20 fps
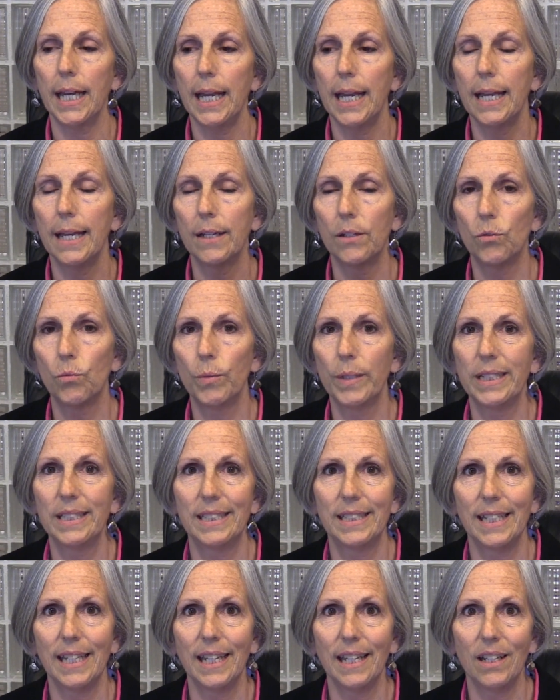and we
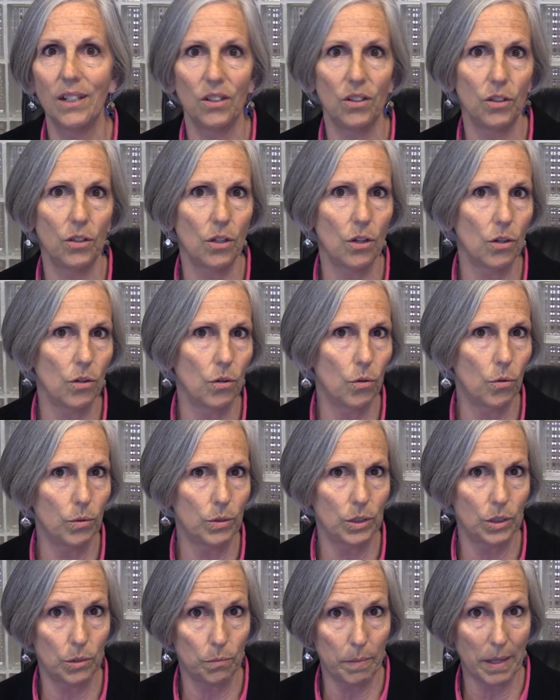see no
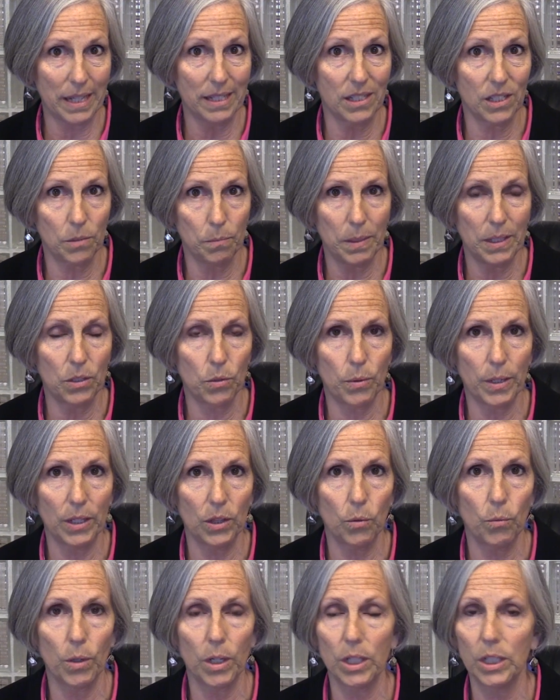spaces
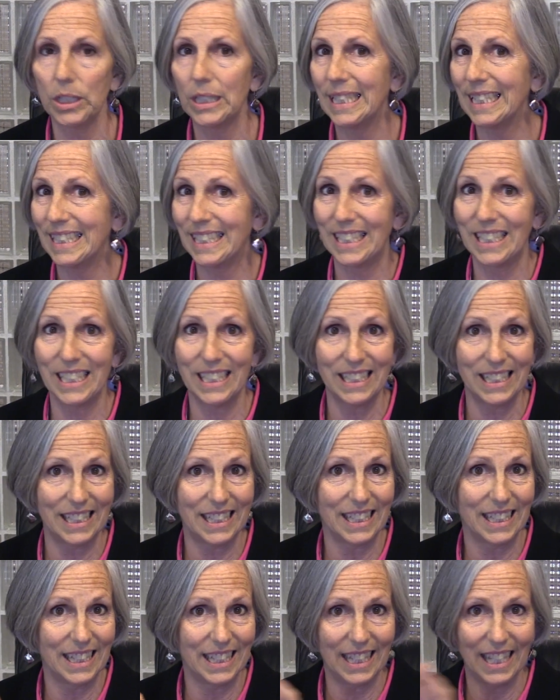between the words, it's
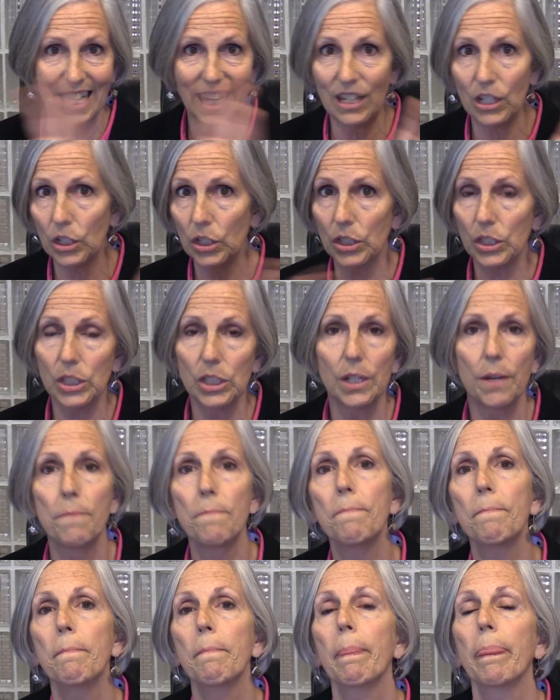just letters.
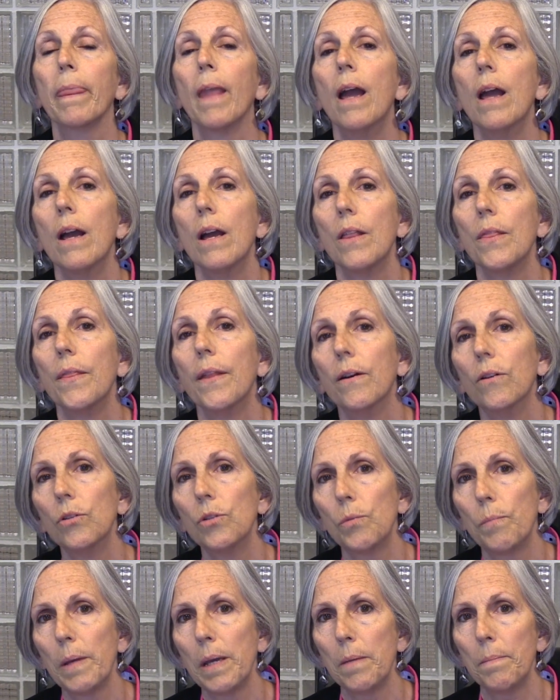
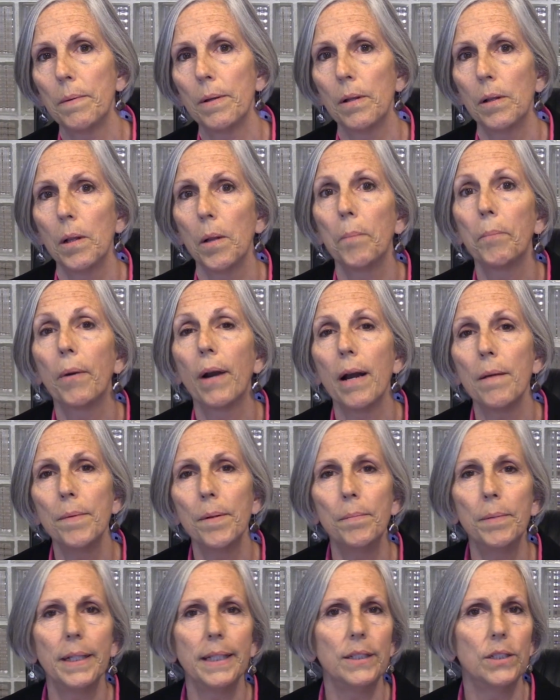Those people
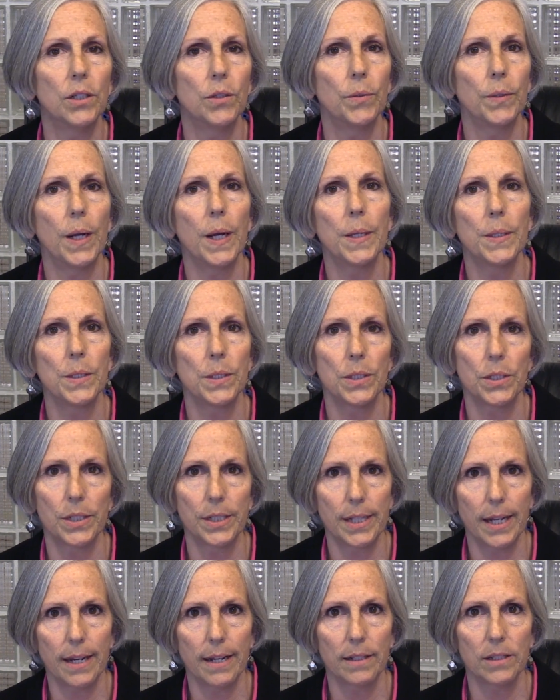probably don't
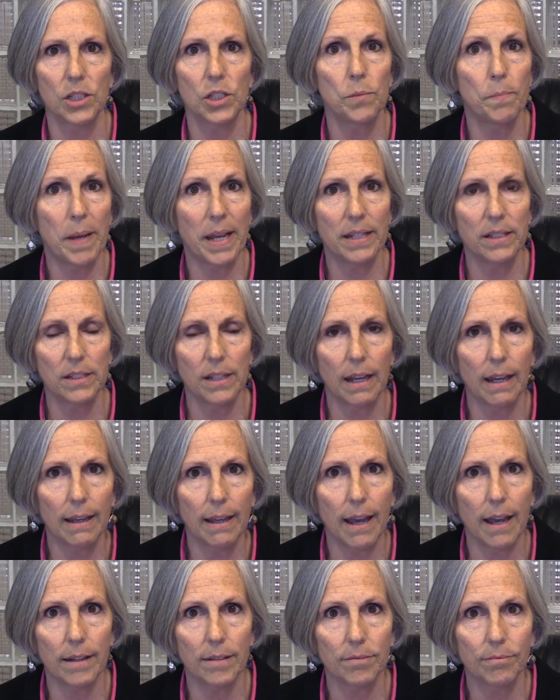understand spacing
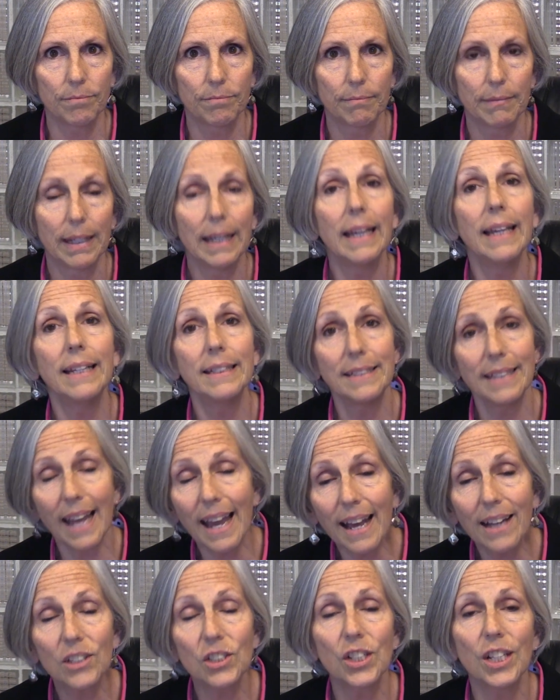yet. It's
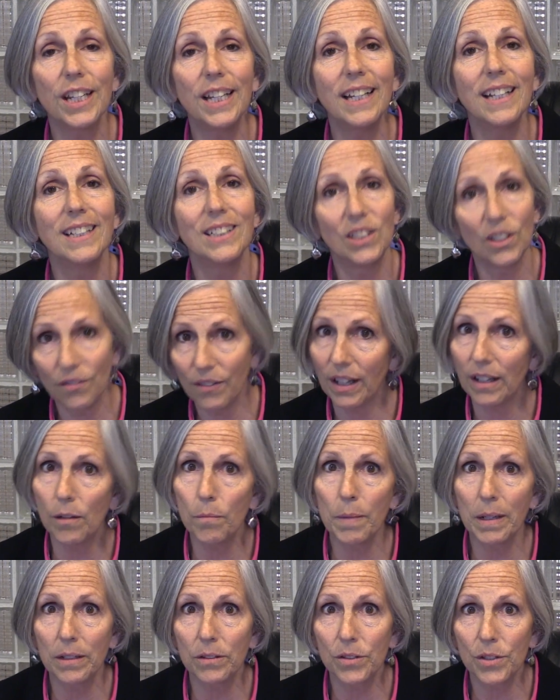actually a
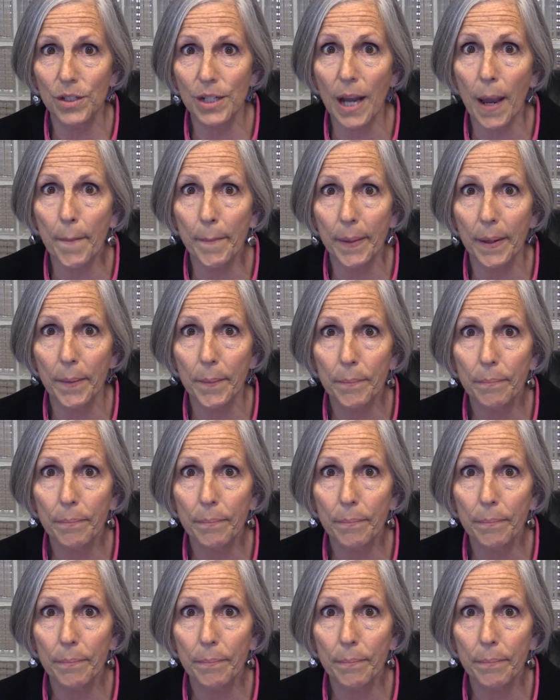developmental step.